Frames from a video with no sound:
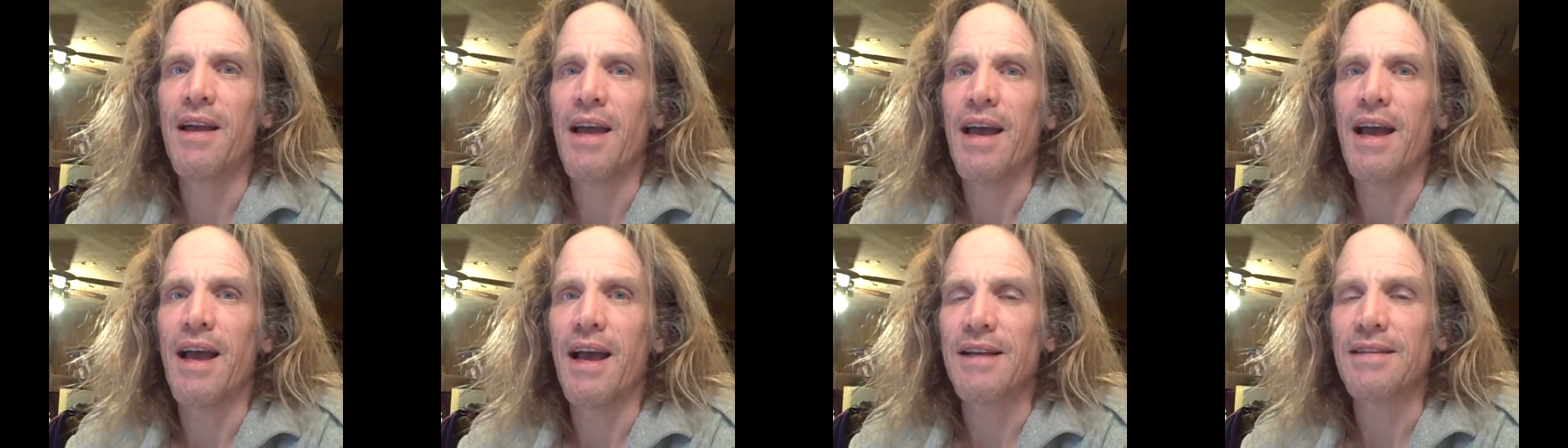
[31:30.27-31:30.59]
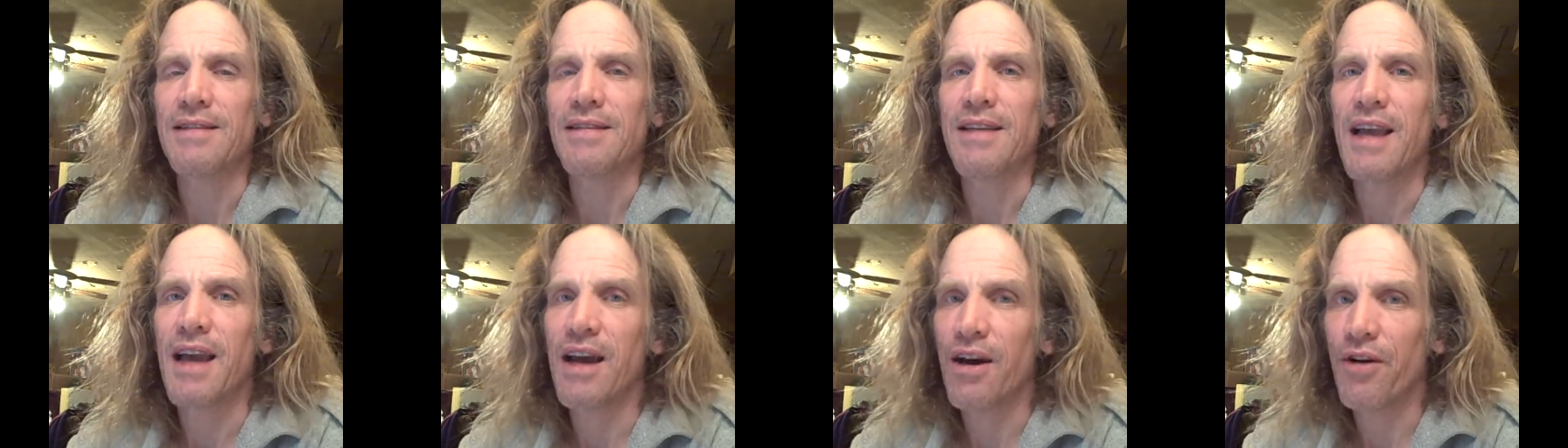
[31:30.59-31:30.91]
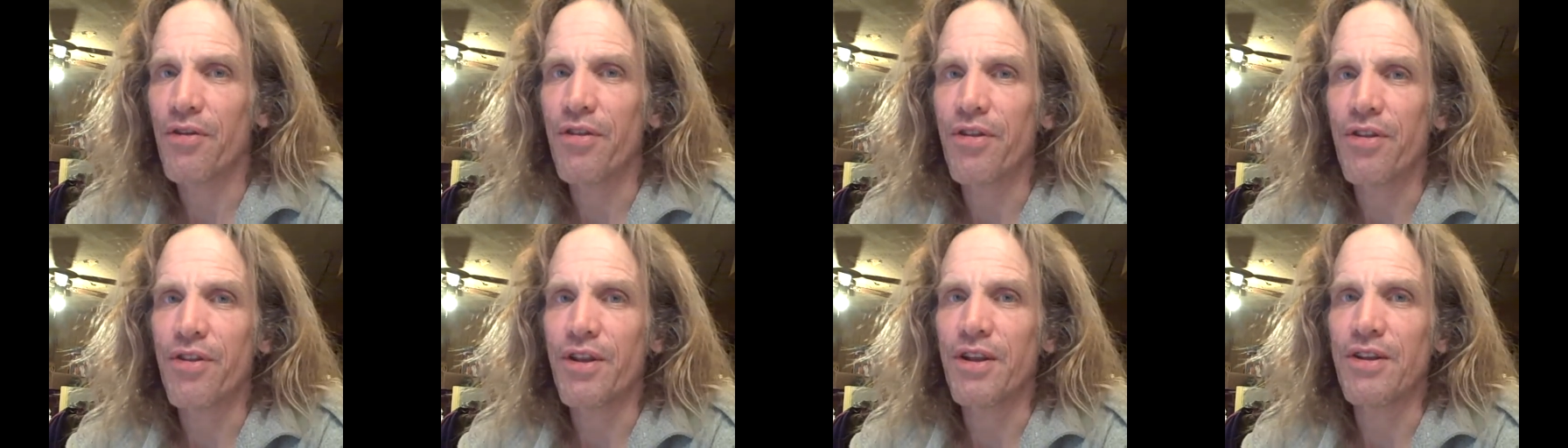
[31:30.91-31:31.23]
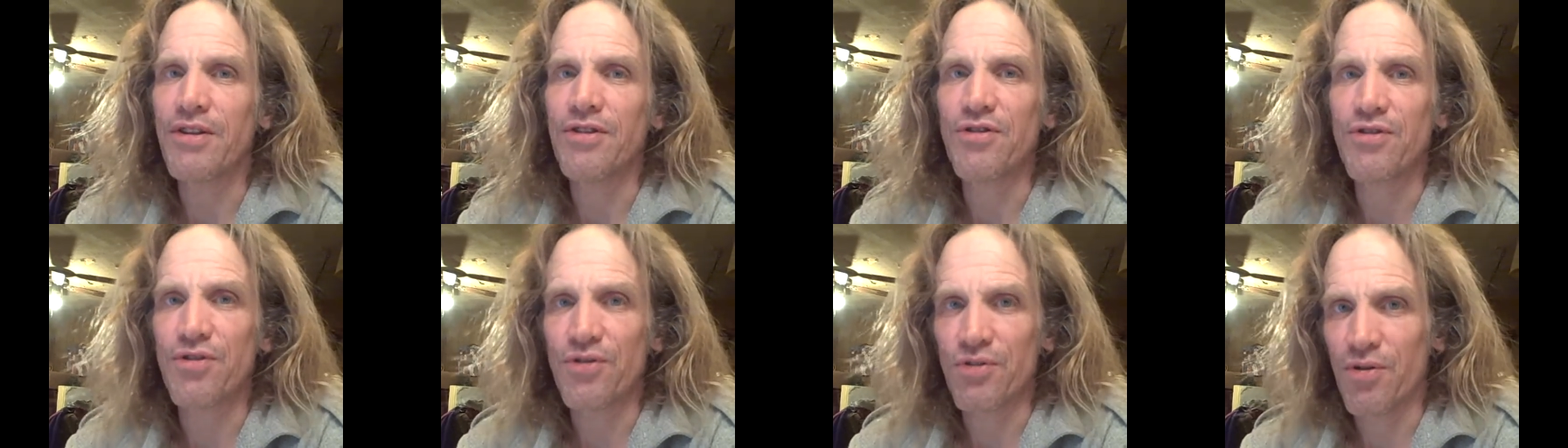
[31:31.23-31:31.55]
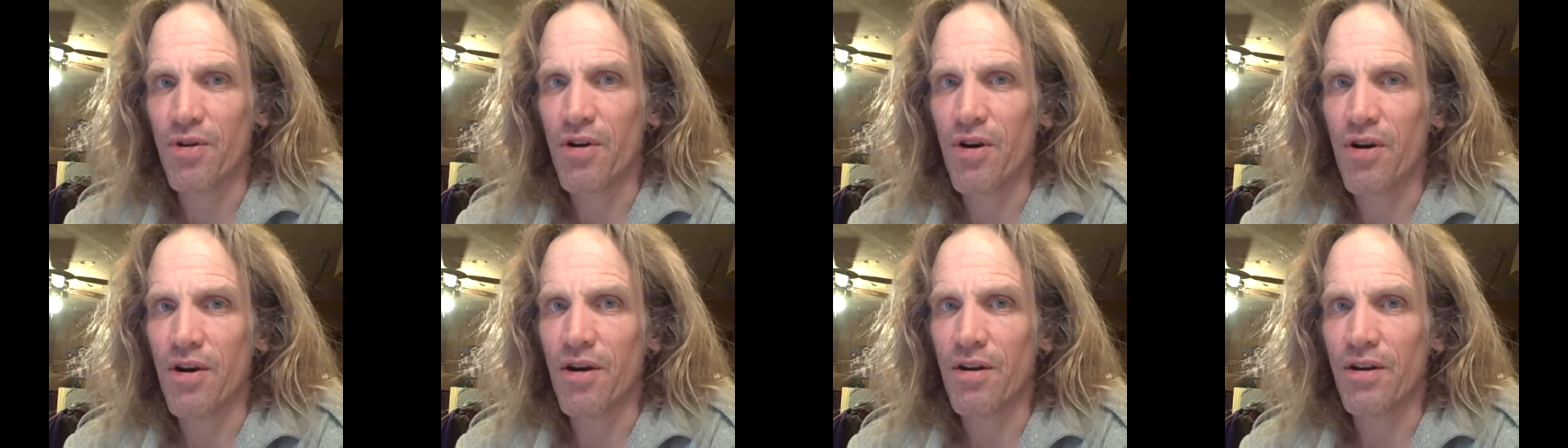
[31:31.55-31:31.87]
as healthy,
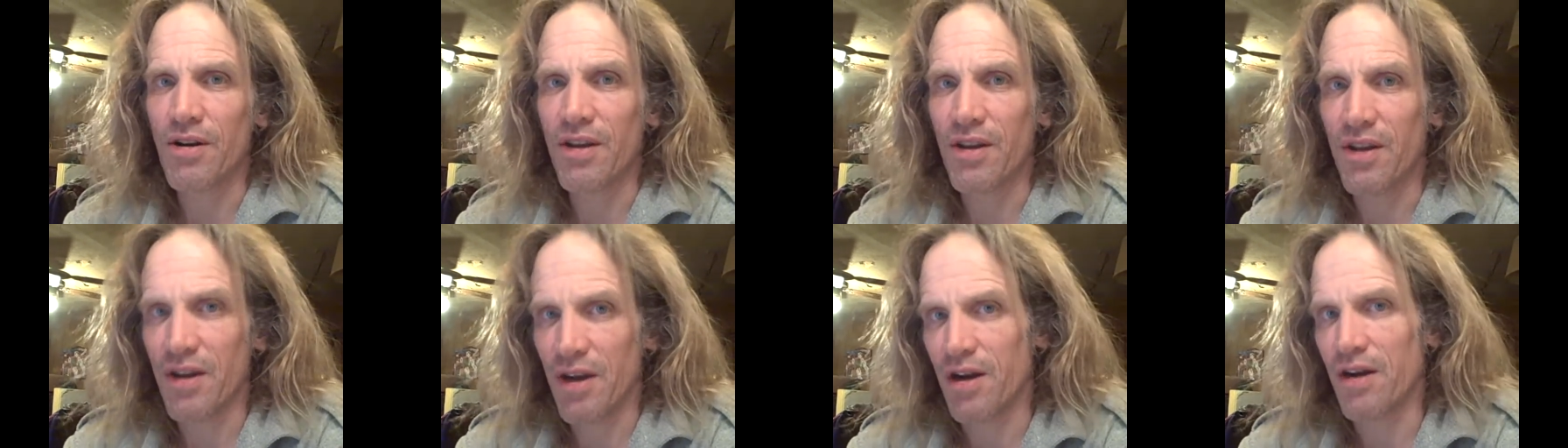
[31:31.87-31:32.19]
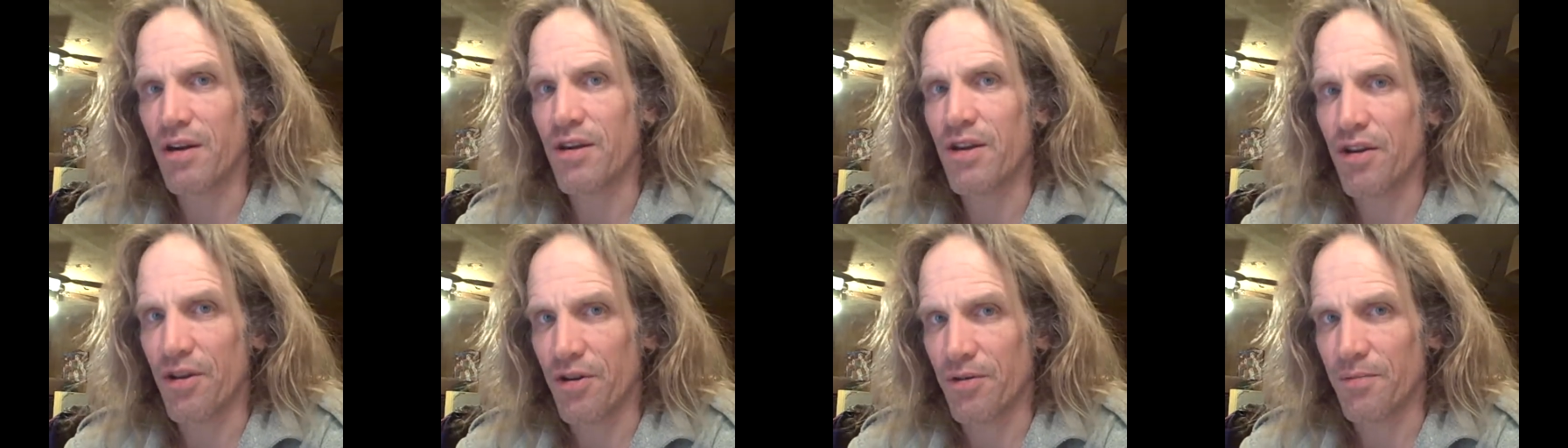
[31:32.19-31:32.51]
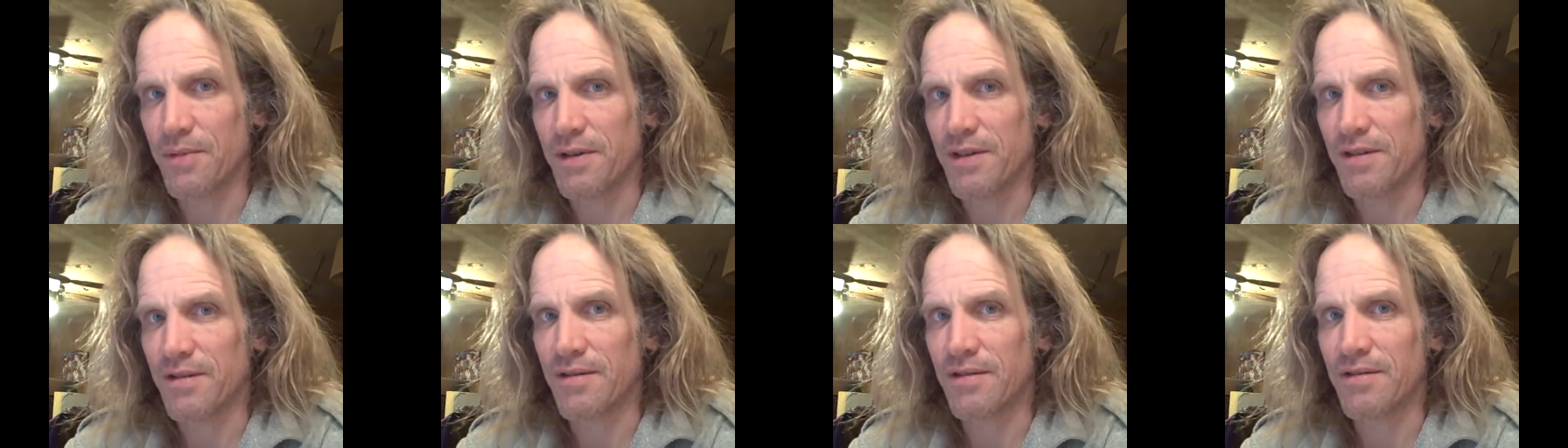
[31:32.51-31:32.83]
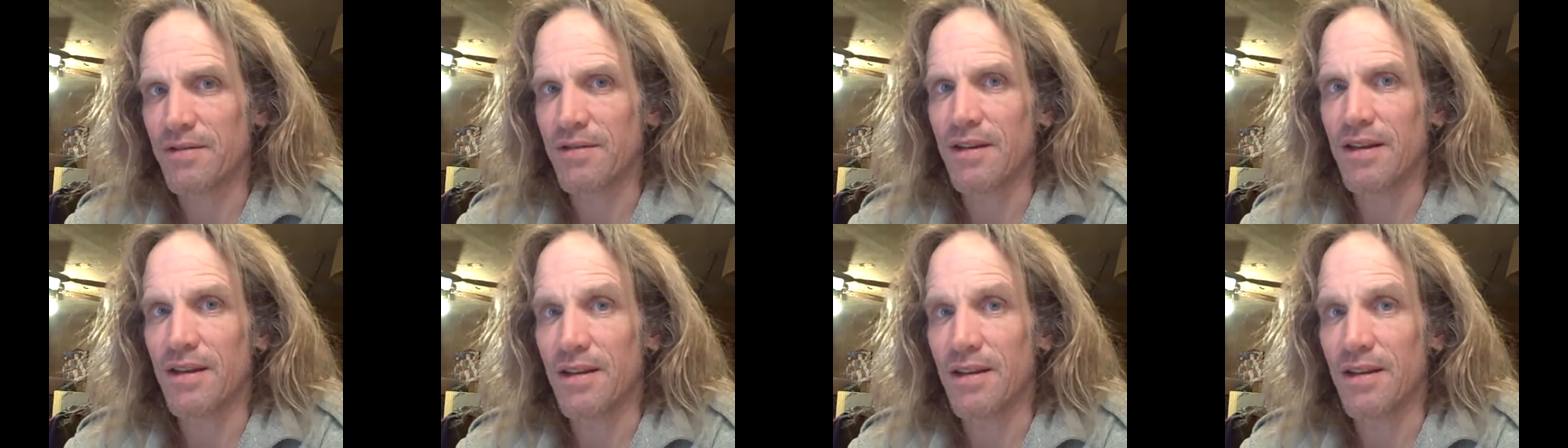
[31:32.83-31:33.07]
strong, young humans